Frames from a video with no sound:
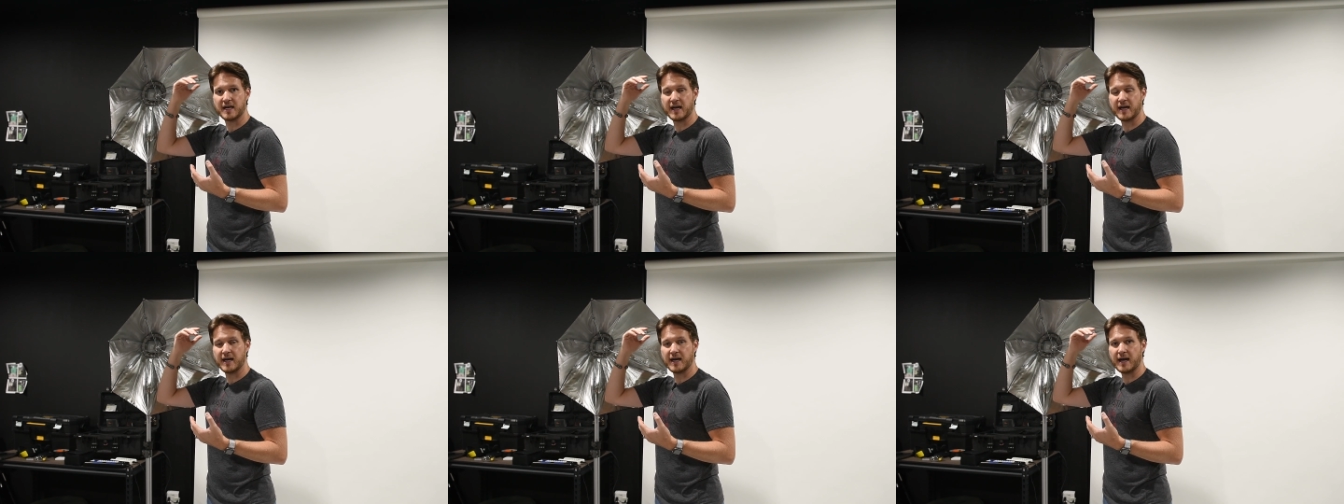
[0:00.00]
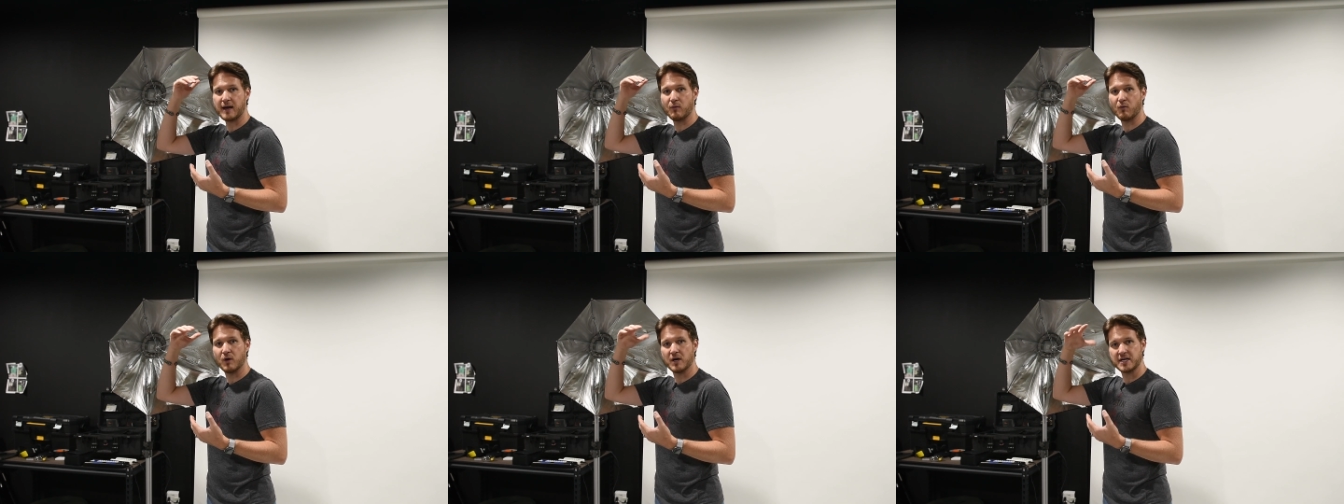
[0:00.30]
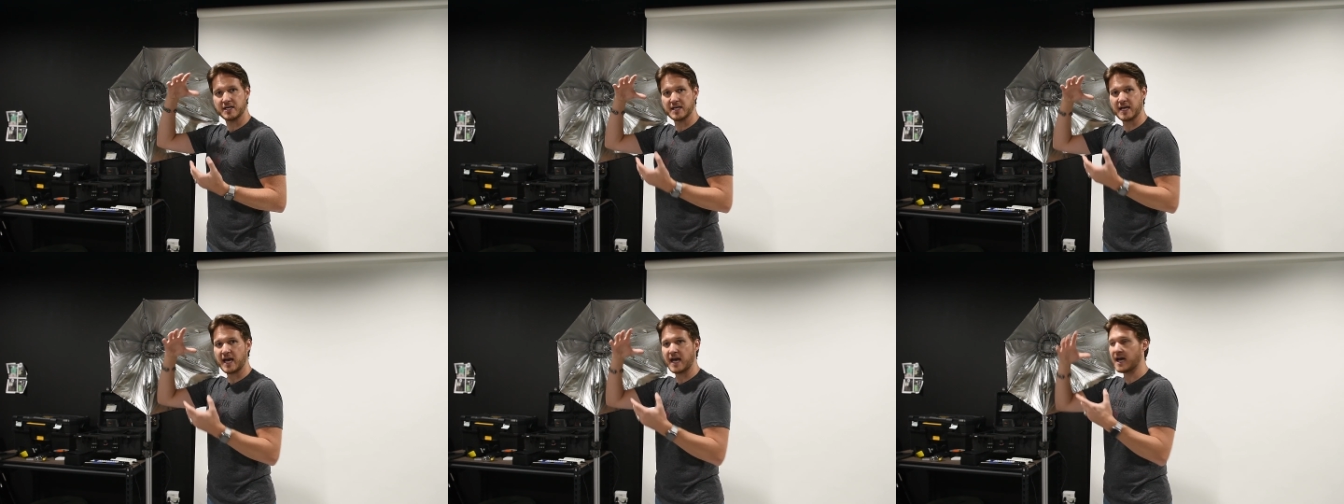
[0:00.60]
Uh, I
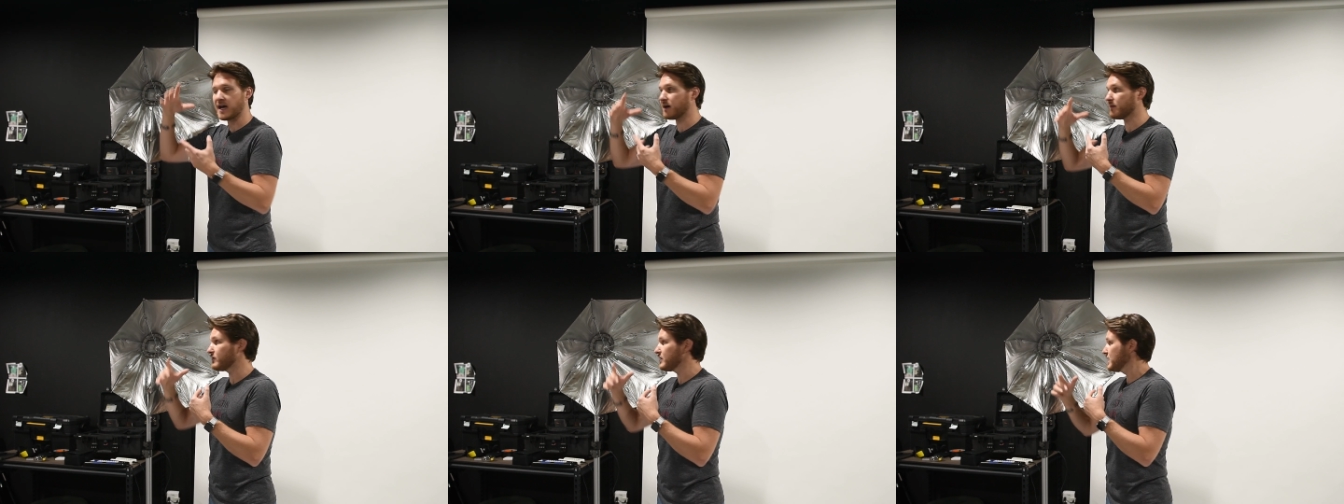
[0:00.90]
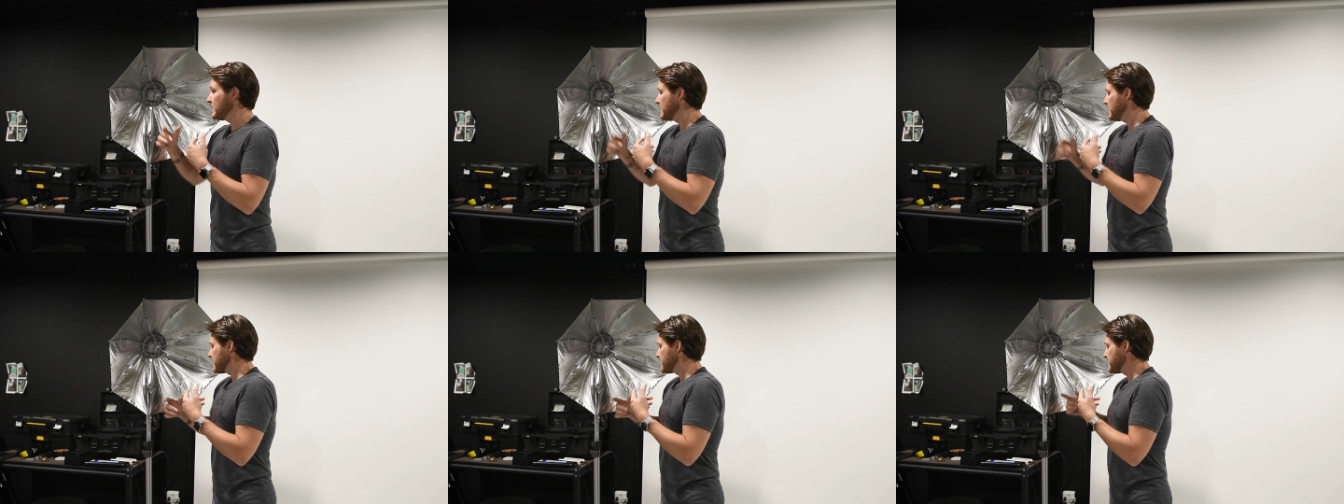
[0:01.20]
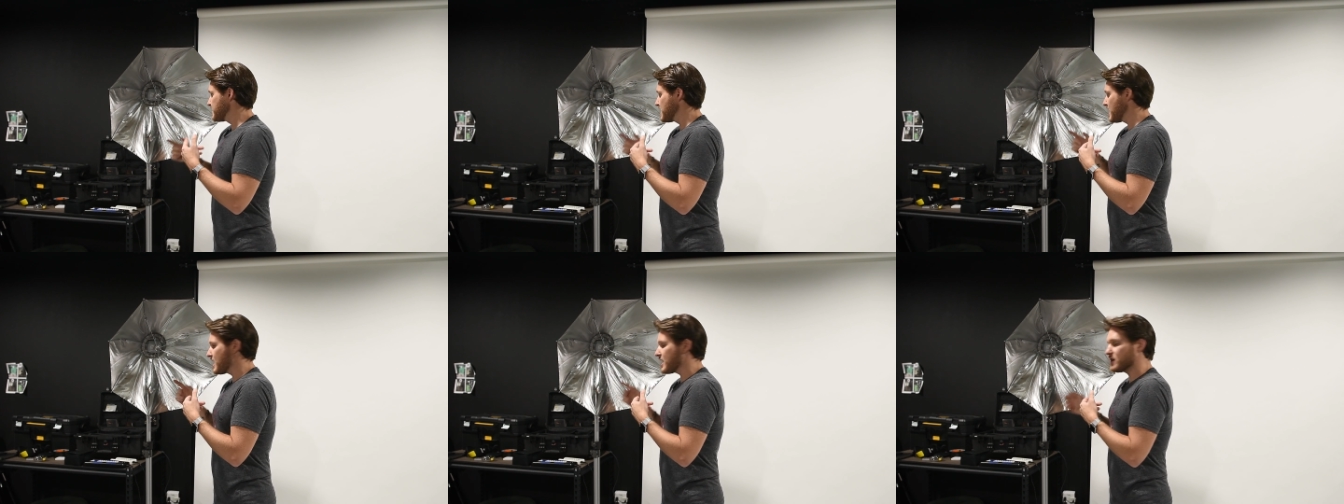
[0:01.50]
wanted to have
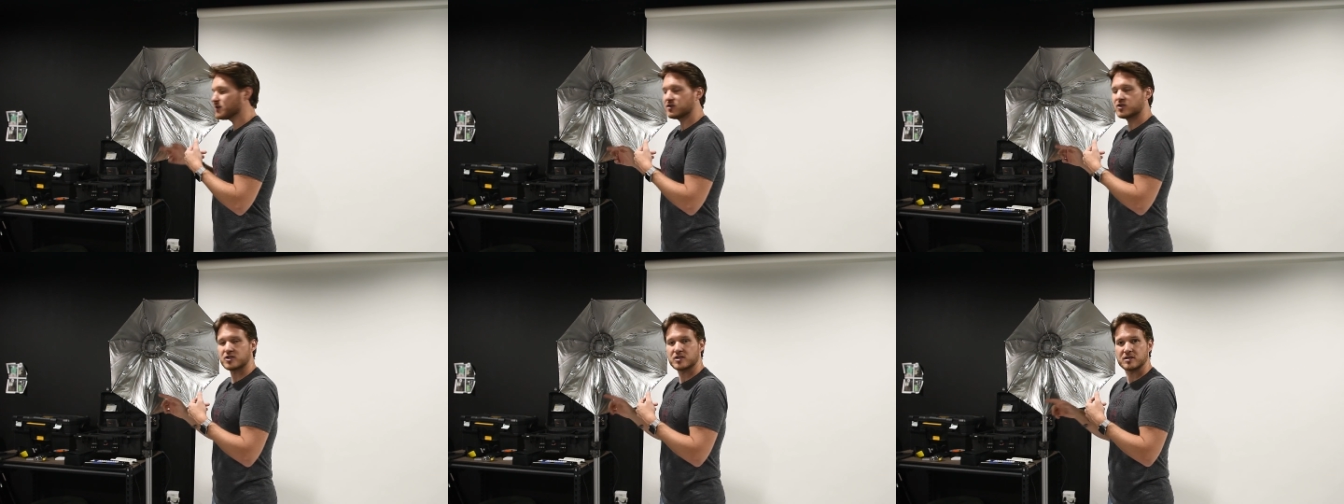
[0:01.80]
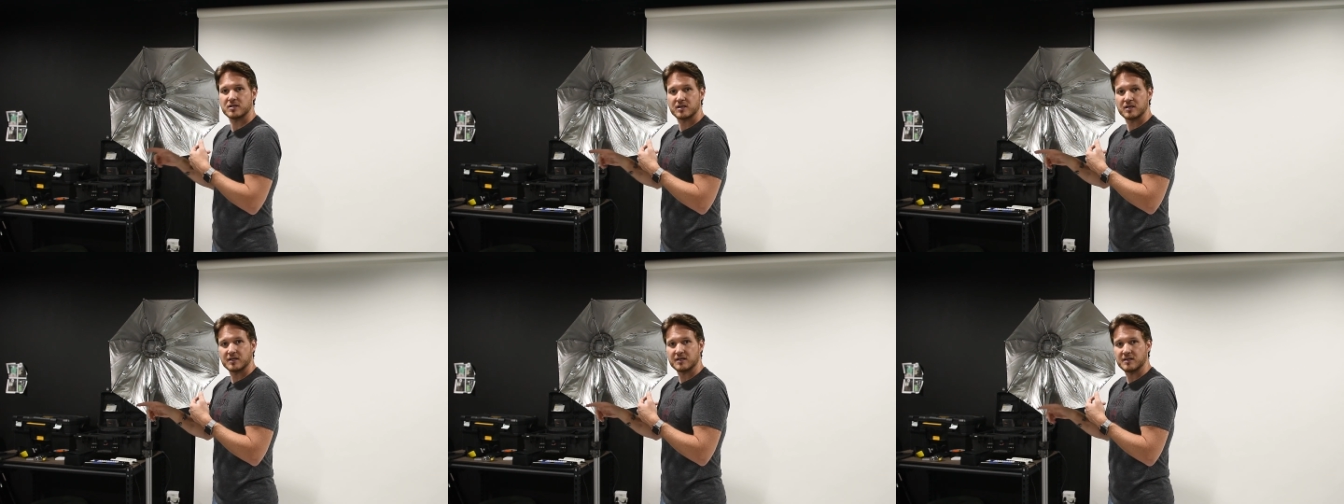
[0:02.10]
the edge,